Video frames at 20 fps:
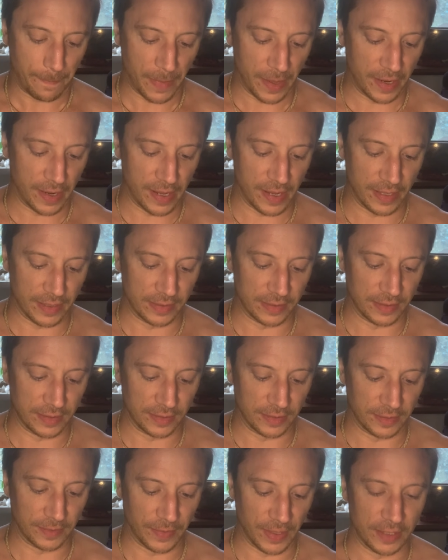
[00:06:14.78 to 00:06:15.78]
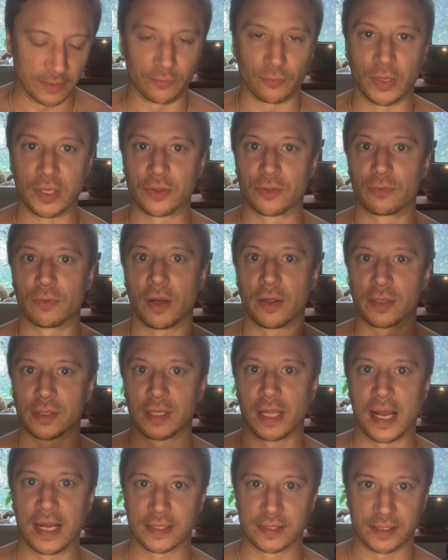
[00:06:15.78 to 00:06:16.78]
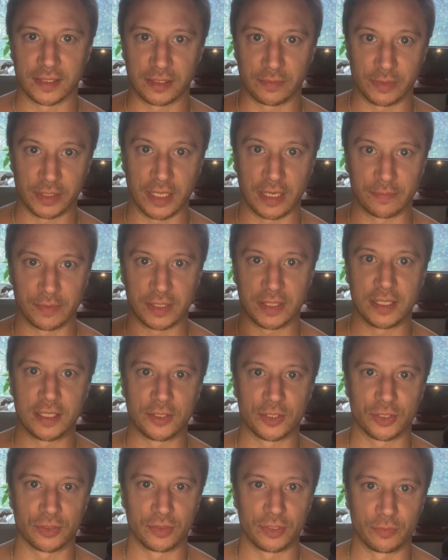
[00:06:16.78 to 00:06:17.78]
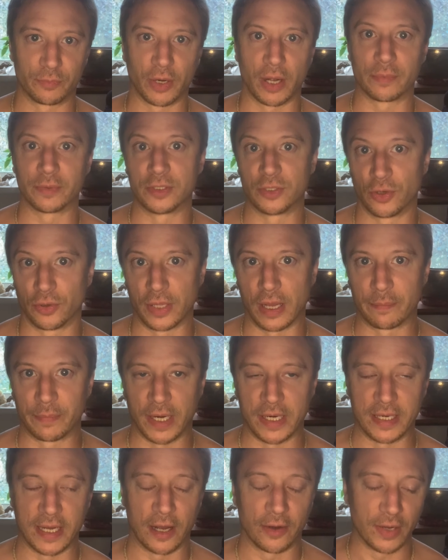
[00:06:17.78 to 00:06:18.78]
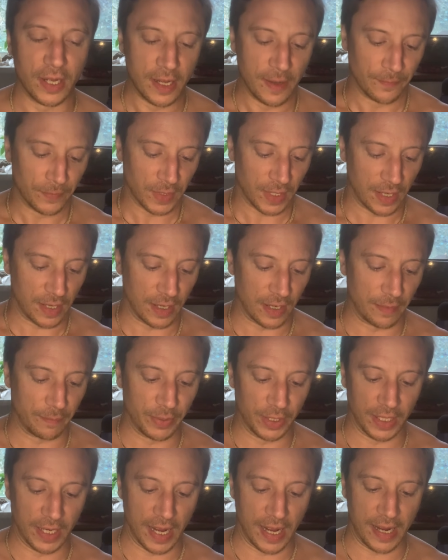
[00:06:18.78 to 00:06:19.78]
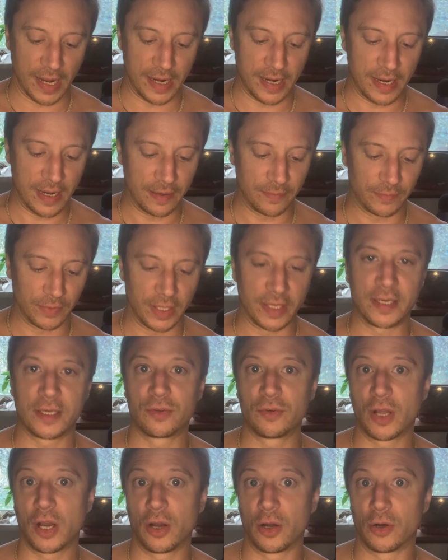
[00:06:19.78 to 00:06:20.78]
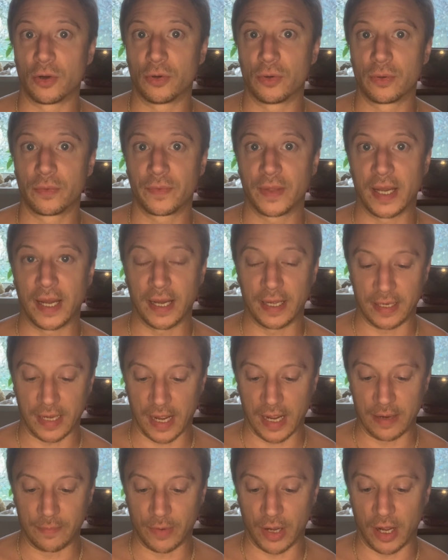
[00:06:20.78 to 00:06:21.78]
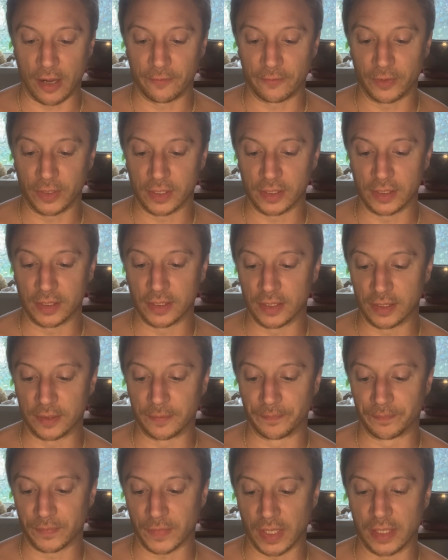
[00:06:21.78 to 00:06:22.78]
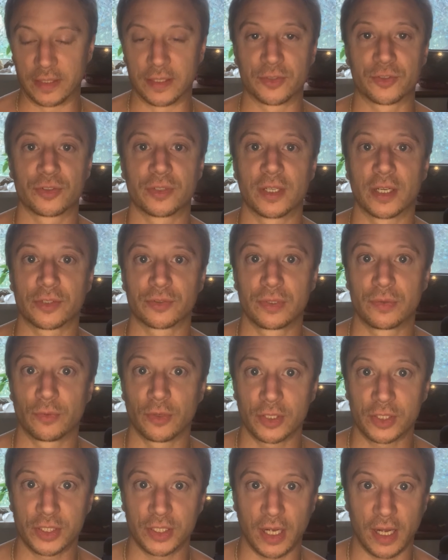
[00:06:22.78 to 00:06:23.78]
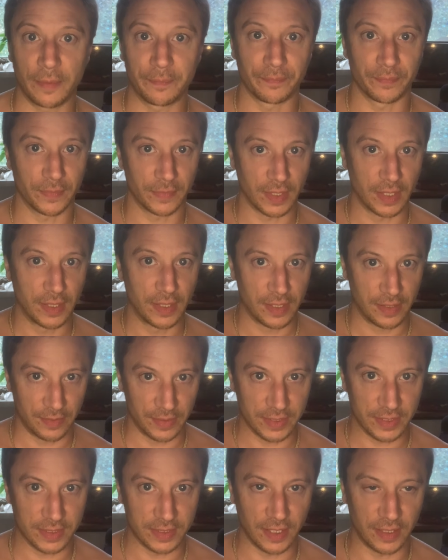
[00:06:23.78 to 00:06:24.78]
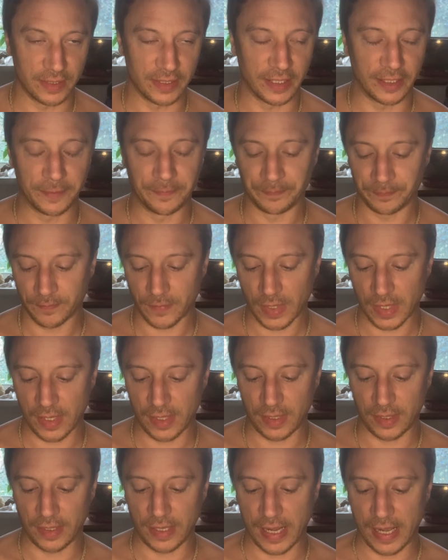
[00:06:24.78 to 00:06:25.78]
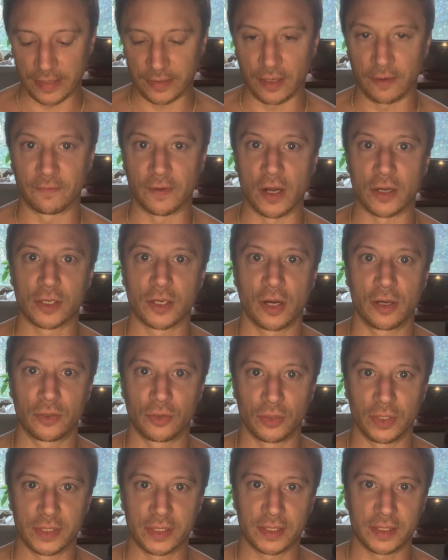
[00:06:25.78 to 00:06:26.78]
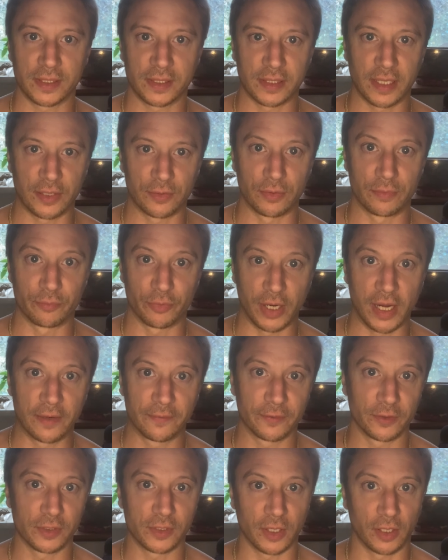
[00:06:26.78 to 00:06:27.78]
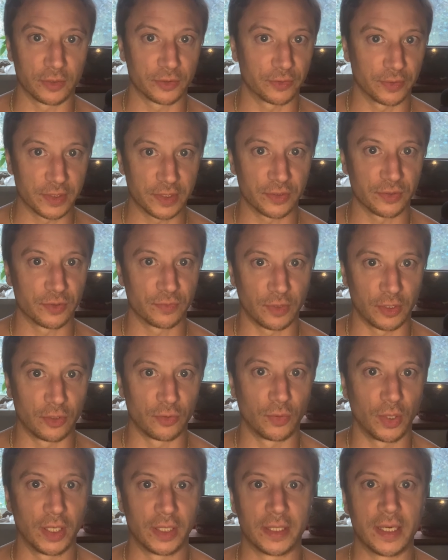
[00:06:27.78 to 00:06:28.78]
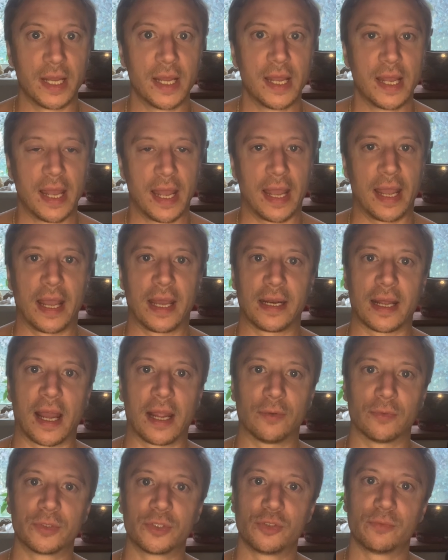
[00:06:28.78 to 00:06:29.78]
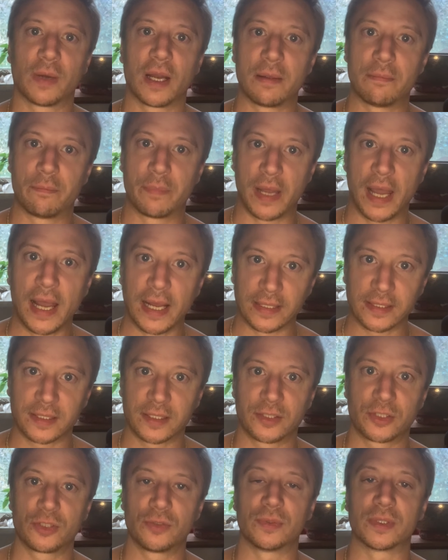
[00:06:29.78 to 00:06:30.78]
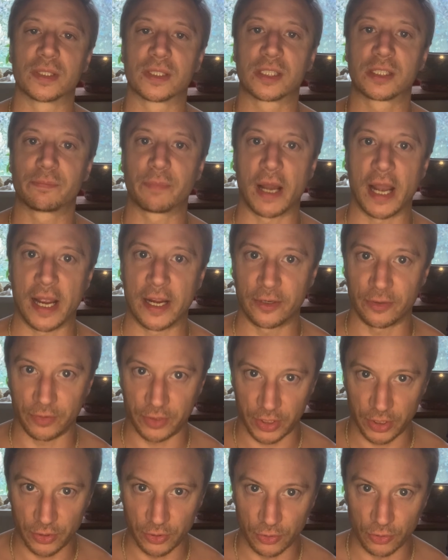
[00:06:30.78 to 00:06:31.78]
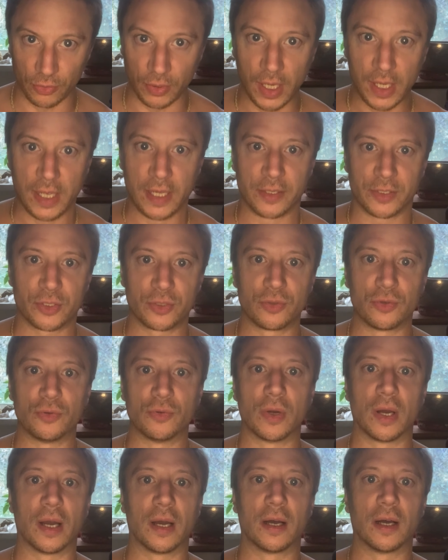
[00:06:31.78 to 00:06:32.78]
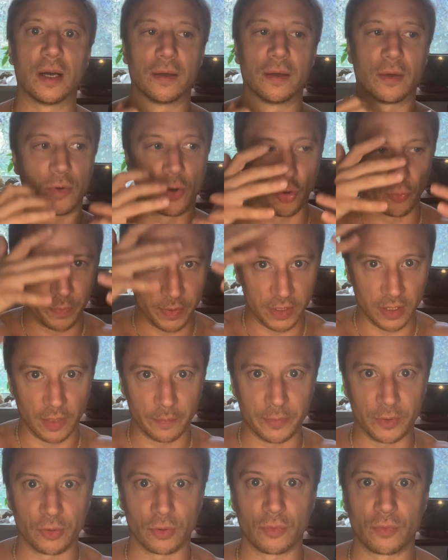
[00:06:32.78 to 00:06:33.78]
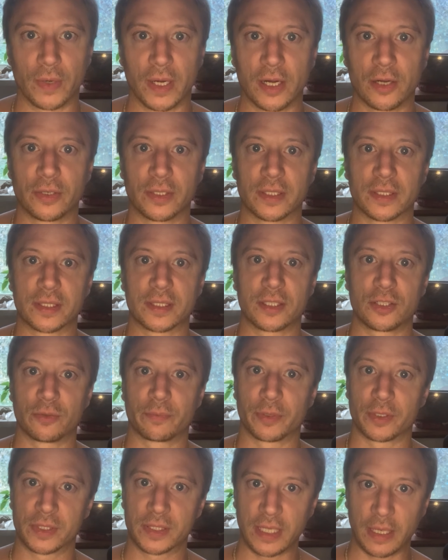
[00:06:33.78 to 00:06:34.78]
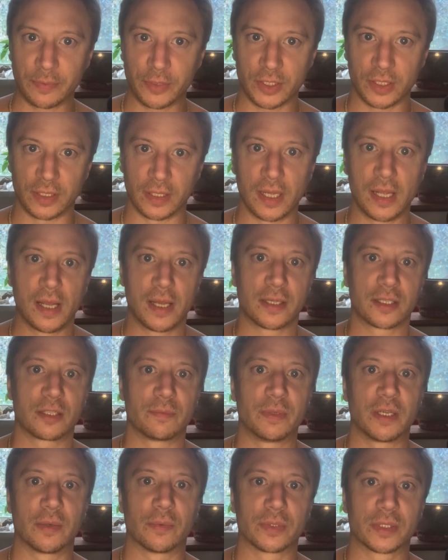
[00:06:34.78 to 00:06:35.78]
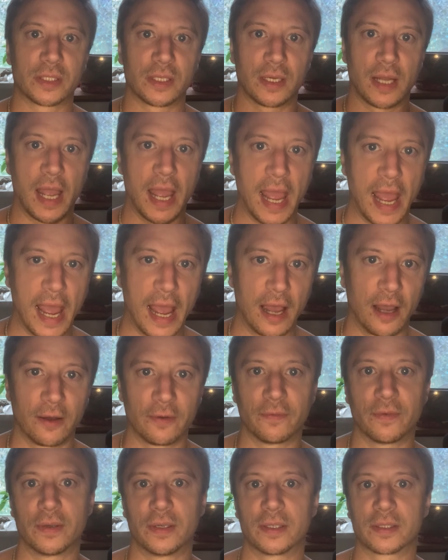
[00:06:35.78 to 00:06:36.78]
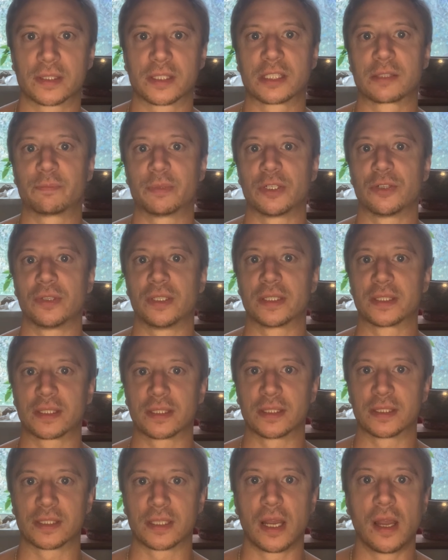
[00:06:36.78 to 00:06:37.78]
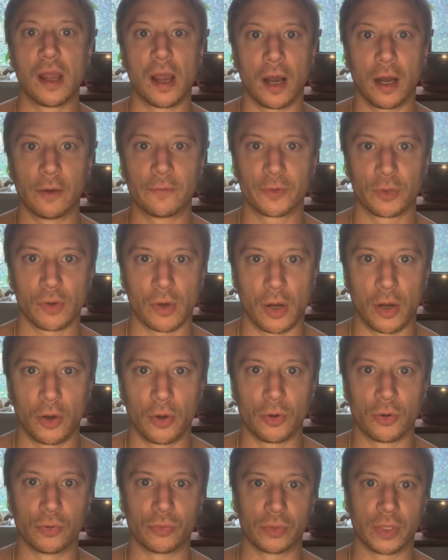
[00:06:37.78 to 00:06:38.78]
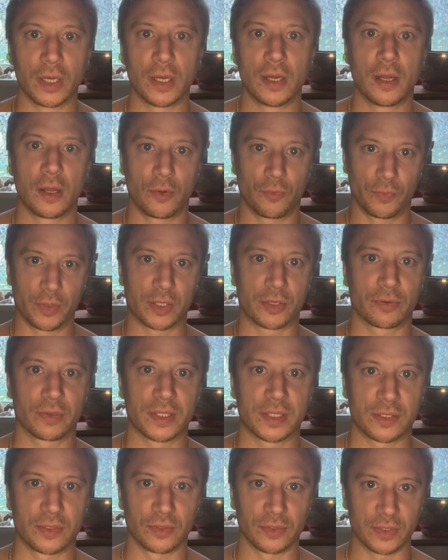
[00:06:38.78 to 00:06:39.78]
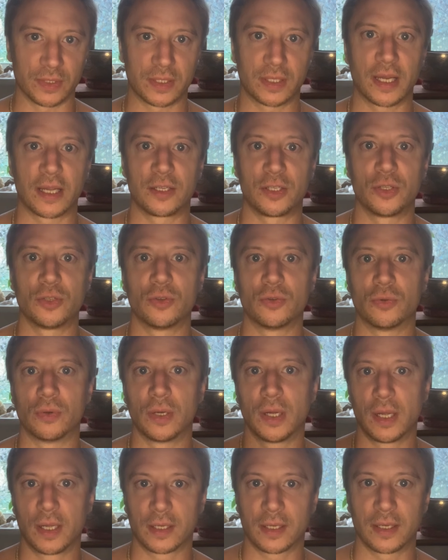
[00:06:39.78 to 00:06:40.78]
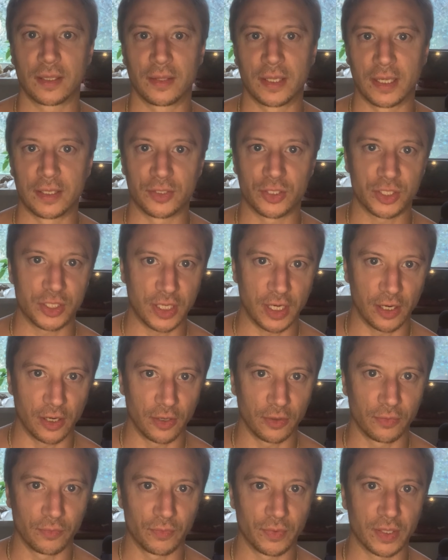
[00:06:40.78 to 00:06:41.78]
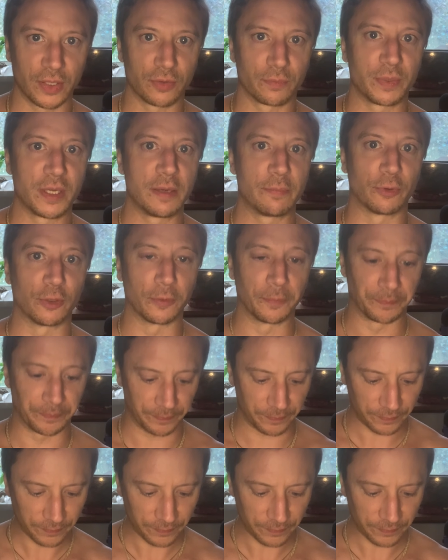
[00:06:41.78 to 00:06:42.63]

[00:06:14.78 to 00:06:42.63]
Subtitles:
And I went through all the classes and became a teacher, and you probably know that by now. But I am letting you know that I'm offering an introductory workshop this Sunday at Avant-Garde Holistic Center in Brantford called Crystals 101. And I will do my best to inspire you to open up your awareness and your perception to be able to have experiences of your own with crystals that you can then share with other people